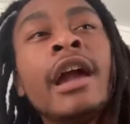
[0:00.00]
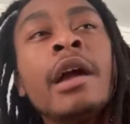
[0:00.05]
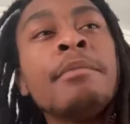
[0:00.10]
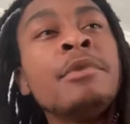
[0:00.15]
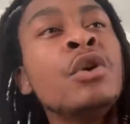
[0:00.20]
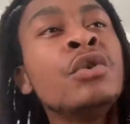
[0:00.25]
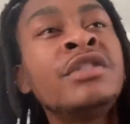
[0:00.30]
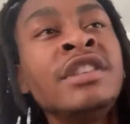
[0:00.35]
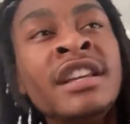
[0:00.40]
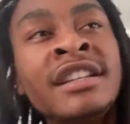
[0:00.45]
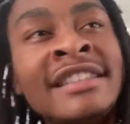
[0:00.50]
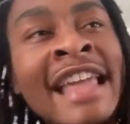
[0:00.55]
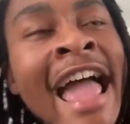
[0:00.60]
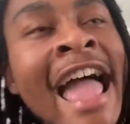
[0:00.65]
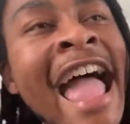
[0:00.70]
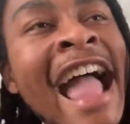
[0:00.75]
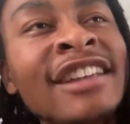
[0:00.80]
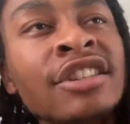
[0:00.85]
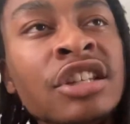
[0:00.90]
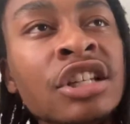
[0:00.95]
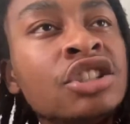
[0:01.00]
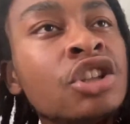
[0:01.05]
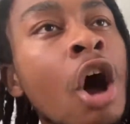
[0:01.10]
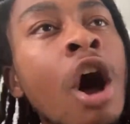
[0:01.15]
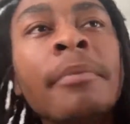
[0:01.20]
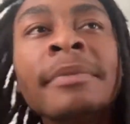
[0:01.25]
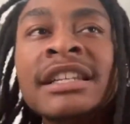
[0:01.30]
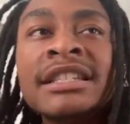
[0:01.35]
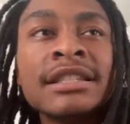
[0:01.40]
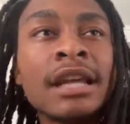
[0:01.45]
music that actually taught
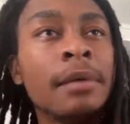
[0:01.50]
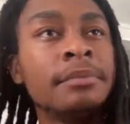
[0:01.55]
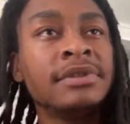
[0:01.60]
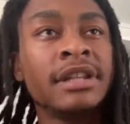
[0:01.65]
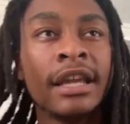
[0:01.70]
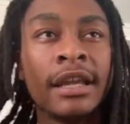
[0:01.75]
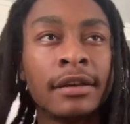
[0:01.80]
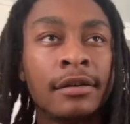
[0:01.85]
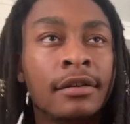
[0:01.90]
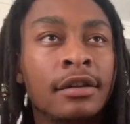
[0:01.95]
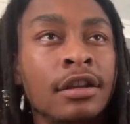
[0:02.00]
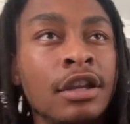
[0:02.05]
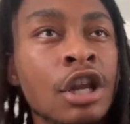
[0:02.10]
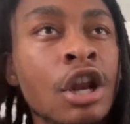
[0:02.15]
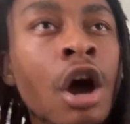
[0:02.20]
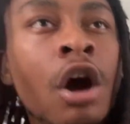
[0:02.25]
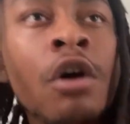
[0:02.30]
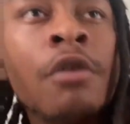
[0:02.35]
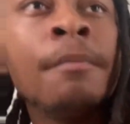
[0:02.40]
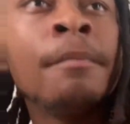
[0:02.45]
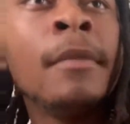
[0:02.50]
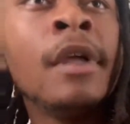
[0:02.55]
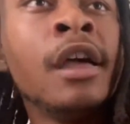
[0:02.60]
me something, you know?